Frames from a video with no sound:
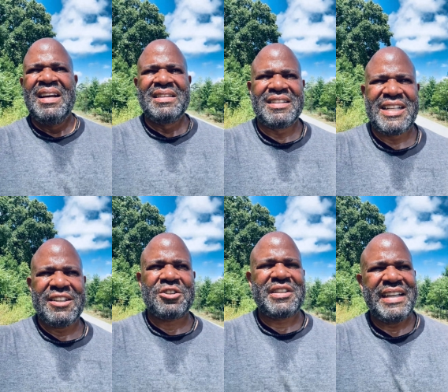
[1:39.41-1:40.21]
the
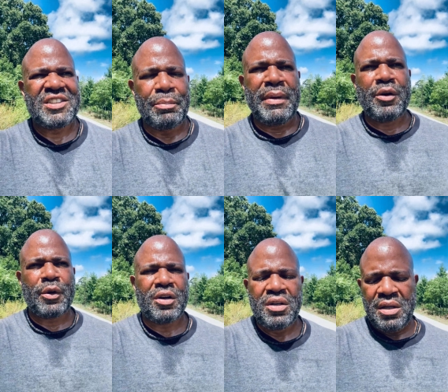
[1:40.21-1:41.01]
teachers need to
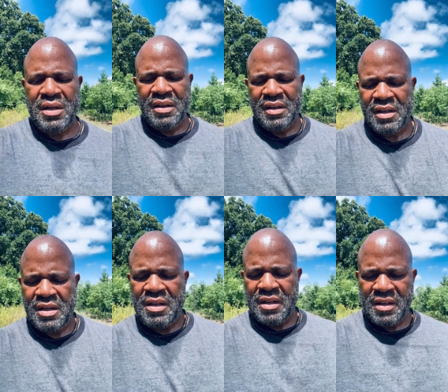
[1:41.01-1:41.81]
mirror
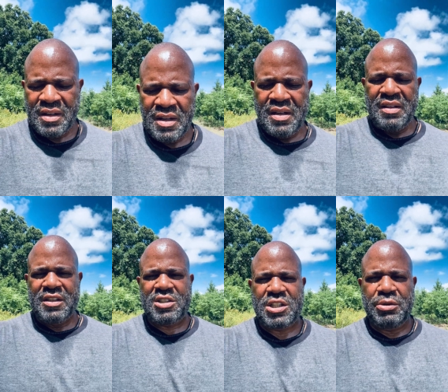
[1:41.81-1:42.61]

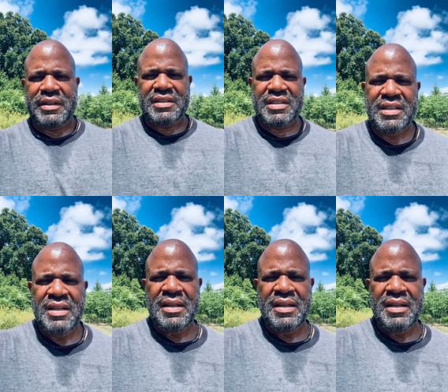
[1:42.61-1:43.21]
the students.